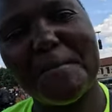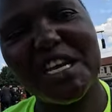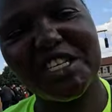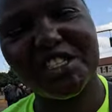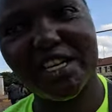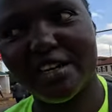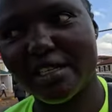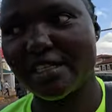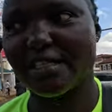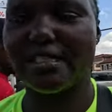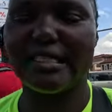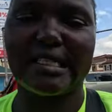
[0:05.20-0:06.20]
major
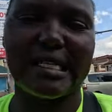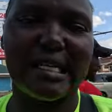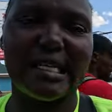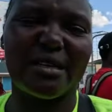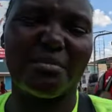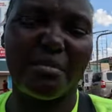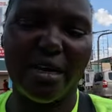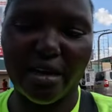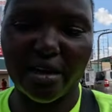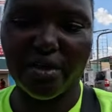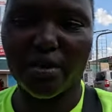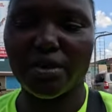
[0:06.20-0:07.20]
races like
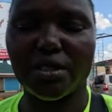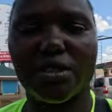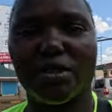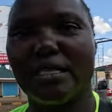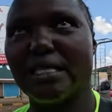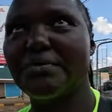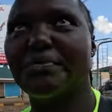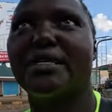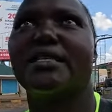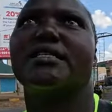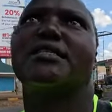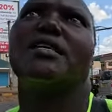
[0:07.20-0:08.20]
marathons,
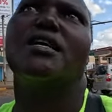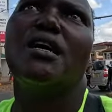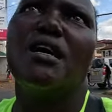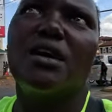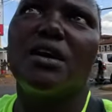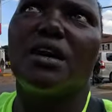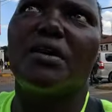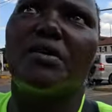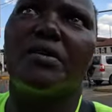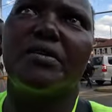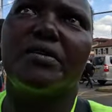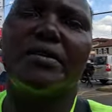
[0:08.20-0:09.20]
Olympics,
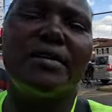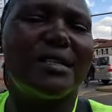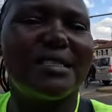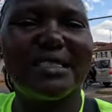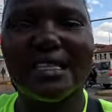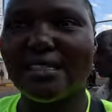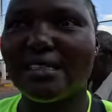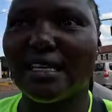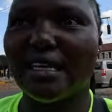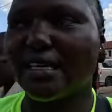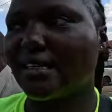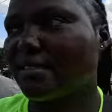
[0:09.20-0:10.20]
or just
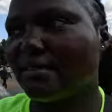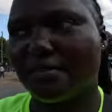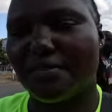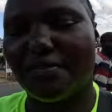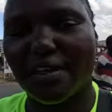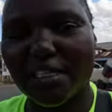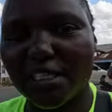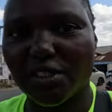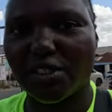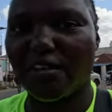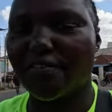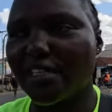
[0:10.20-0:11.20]
a
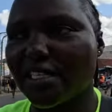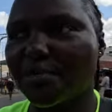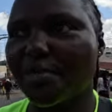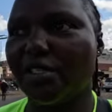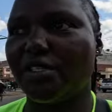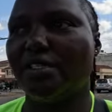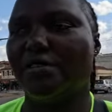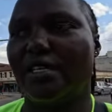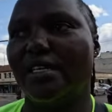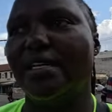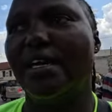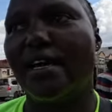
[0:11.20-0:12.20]
function, a very special
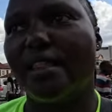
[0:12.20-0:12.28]
one